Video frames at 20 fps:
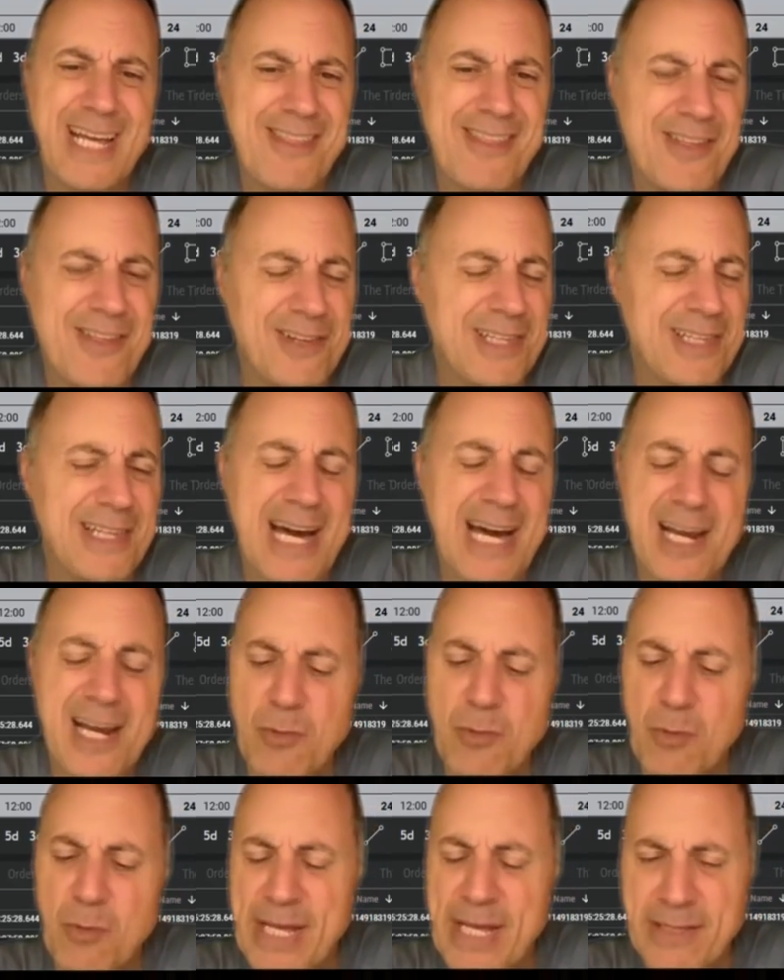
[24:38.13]
That's a
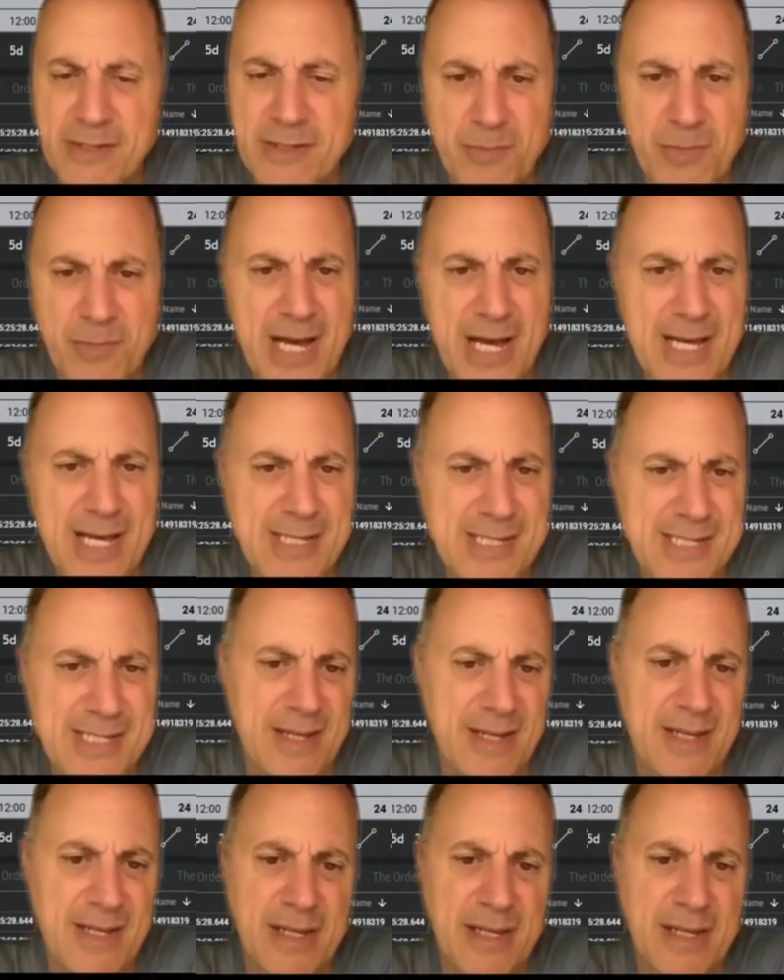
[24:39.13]
lot of momentum, guys.